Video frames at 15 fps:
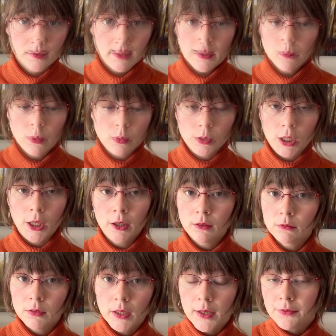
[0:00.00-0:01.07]
It won't hurt
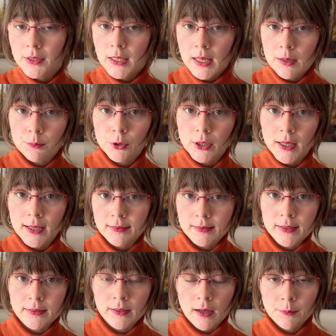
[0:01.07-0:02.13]
if the keyboard has
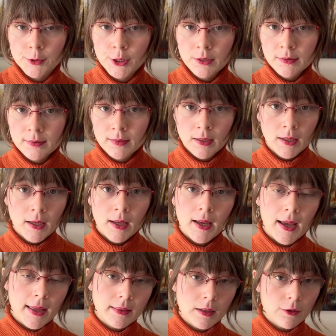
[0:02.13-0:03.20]
these options
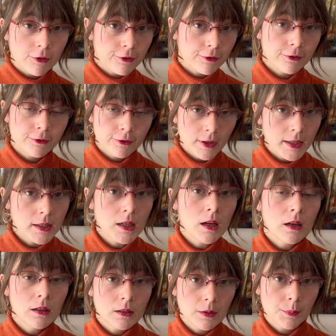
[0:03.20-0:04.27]
and they're fun
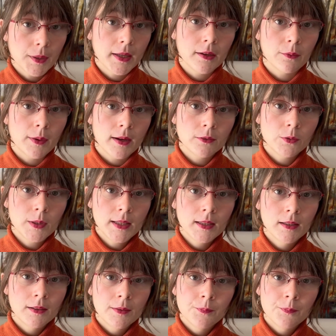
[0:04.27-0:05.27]
to play around with.